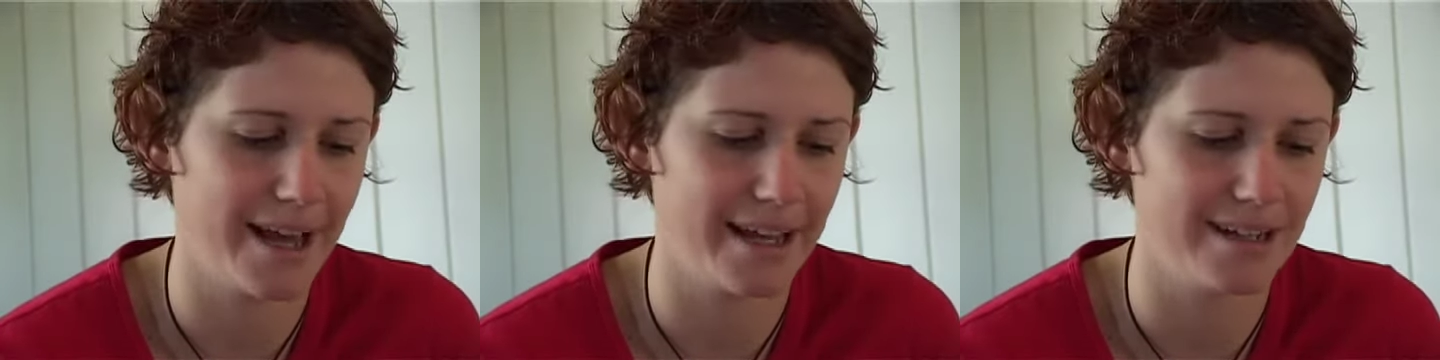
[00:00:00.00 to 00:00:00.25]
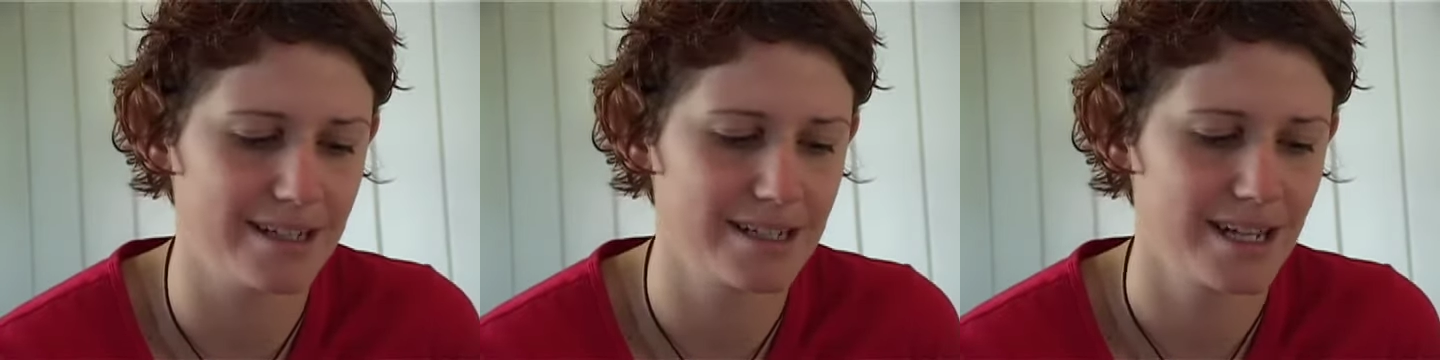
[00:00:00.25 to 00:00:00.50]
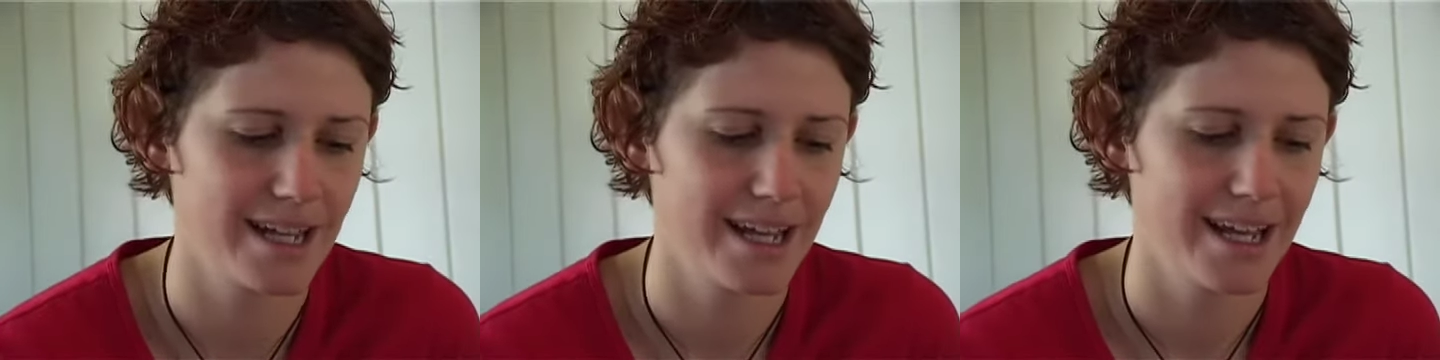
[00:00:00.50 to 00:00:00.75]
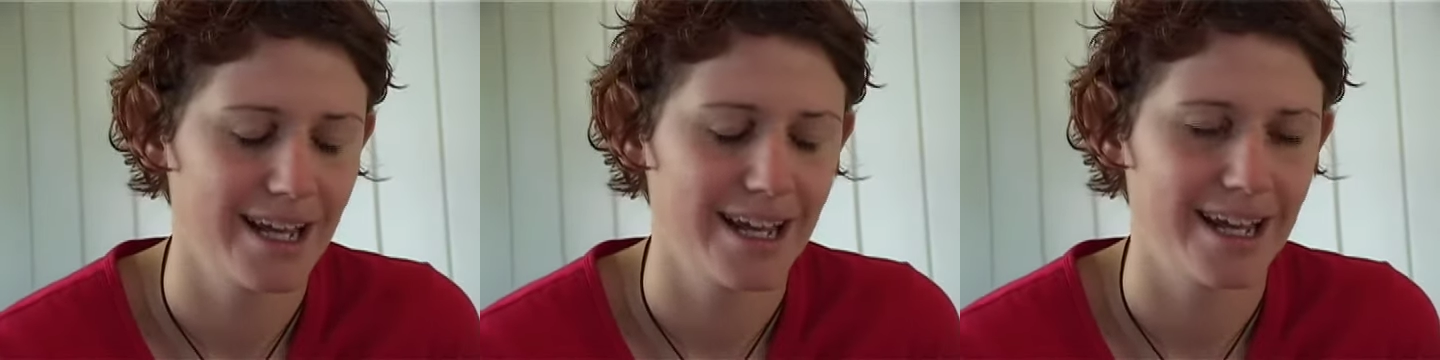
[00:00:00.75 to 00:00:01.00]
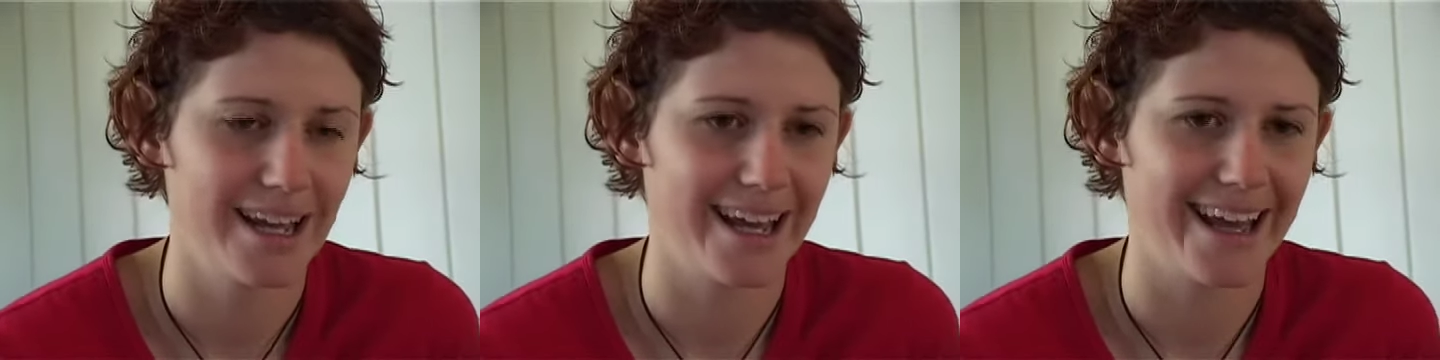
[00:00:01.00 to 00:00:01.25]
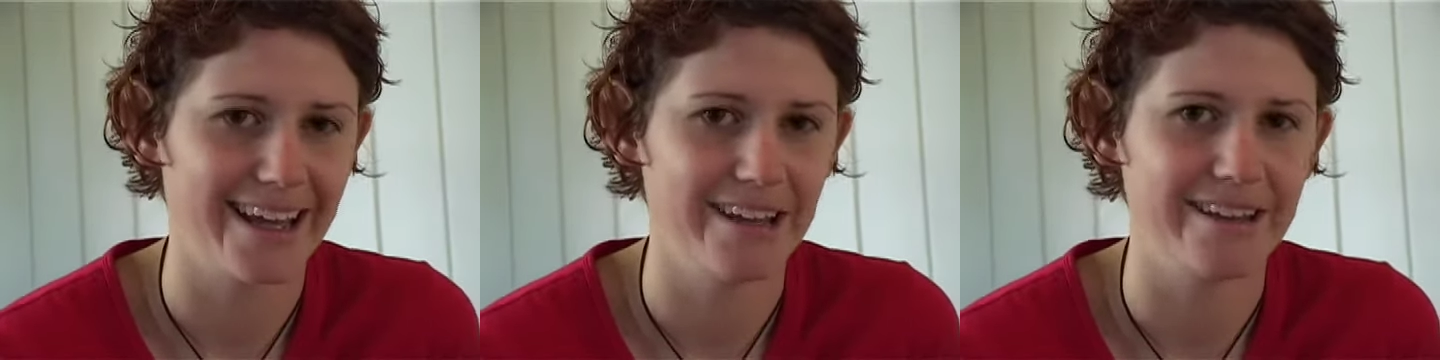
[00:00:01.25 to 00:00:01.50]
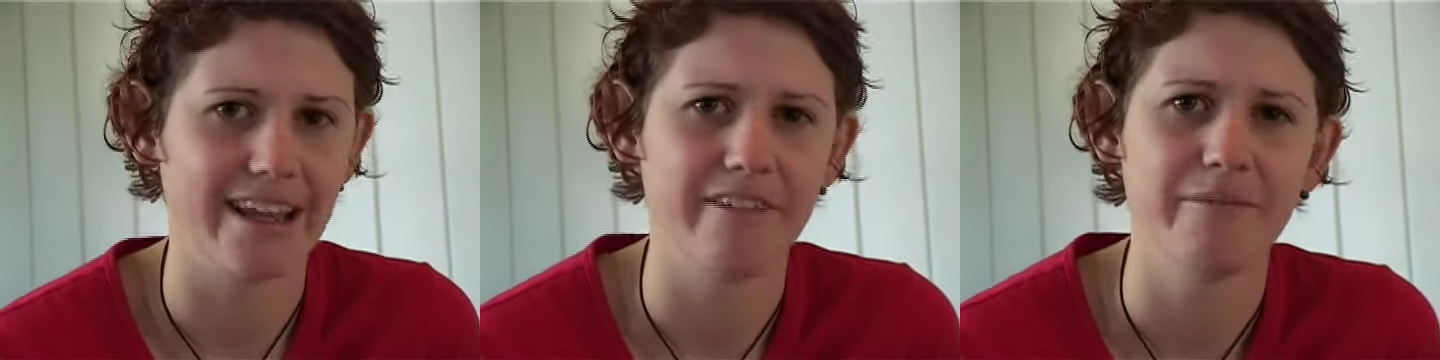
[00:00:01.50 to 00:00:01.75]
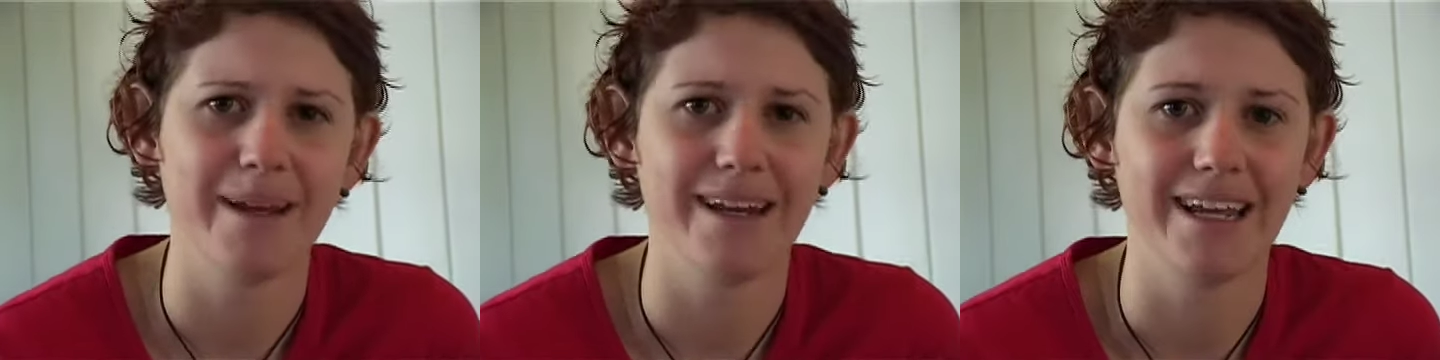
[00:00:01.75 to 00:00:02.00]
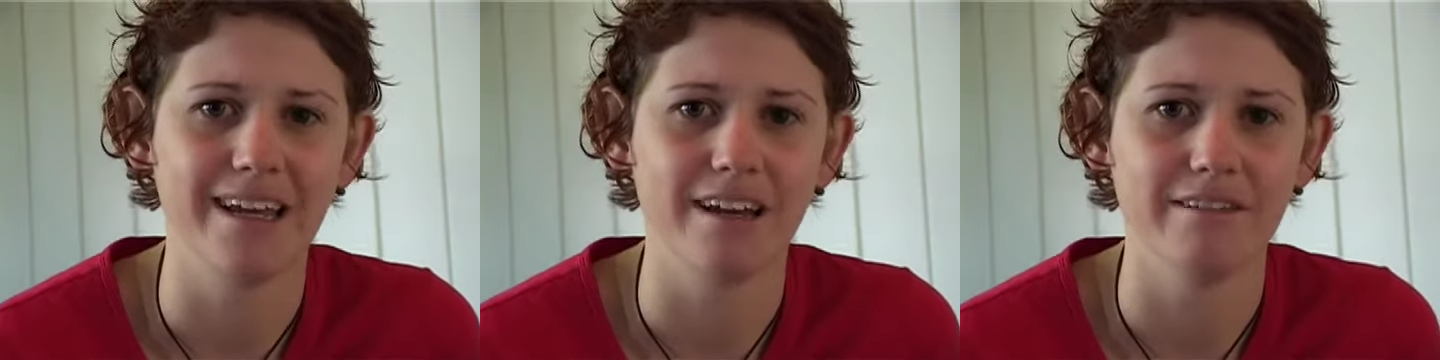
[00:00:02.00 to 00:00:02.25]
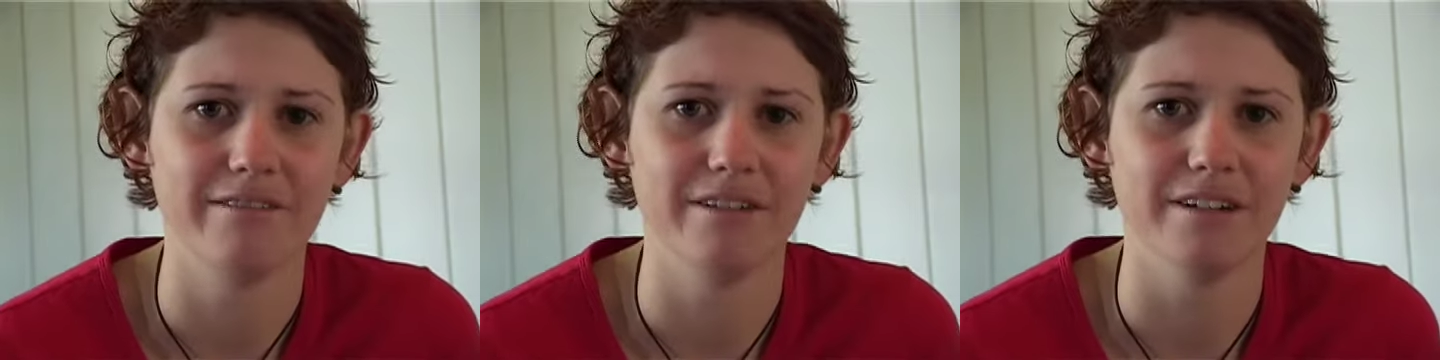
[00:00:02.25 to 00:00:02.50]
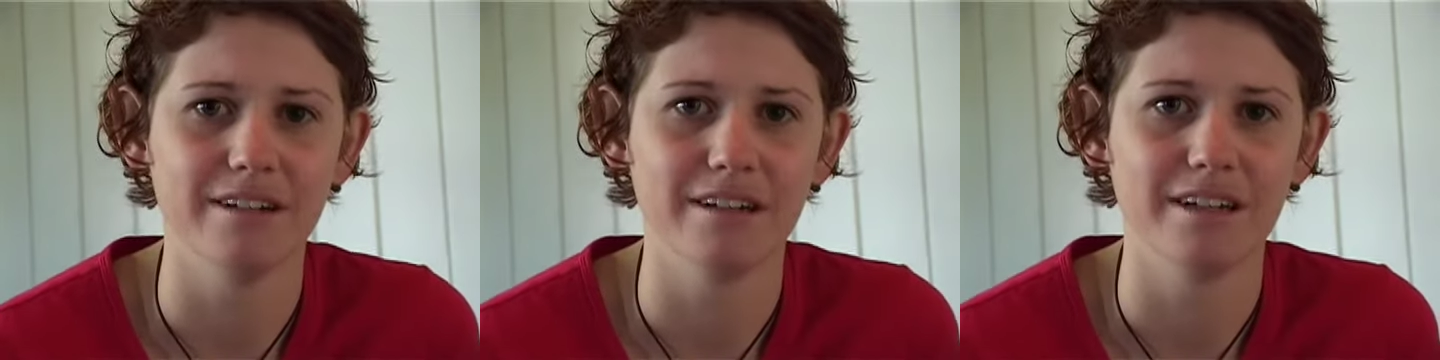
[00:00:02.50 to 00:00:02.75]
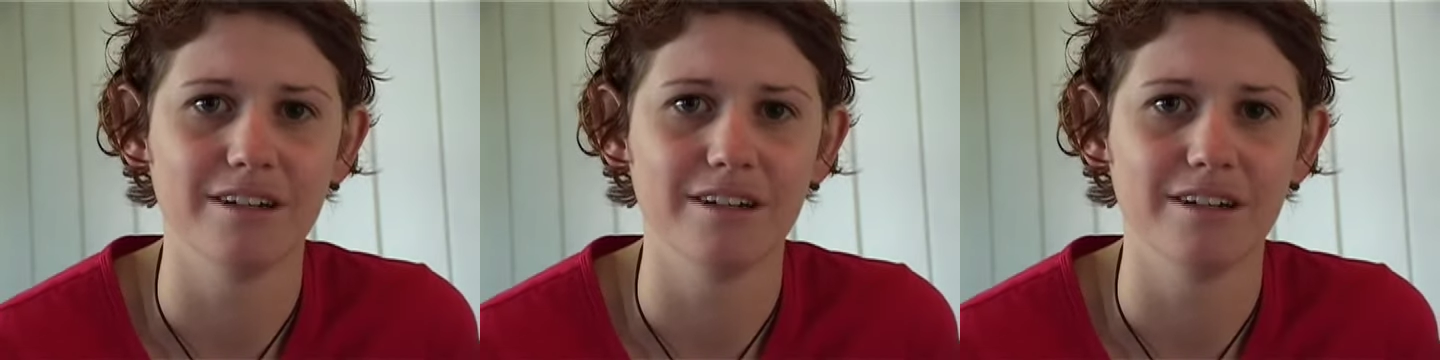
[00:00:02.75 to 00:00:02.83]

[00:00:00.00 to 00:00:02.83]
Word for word: And they've been here for